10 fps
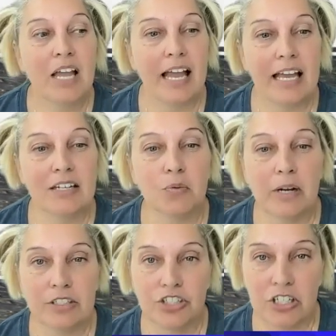And
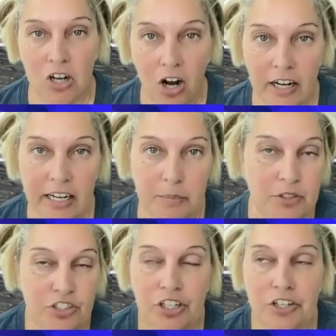when she caught him, when
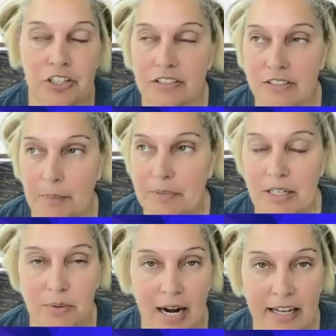she heard
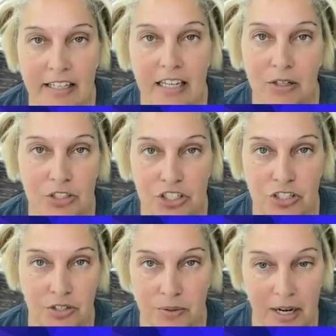something cracking or she
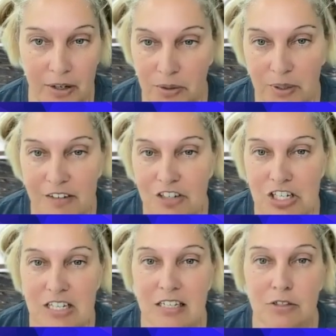turned around or whatever
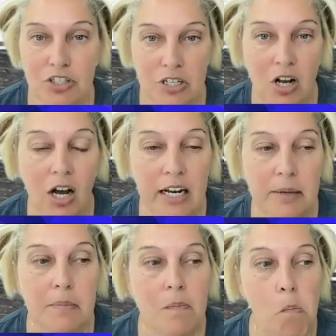she did and she caught
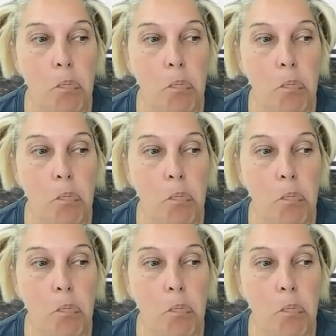him,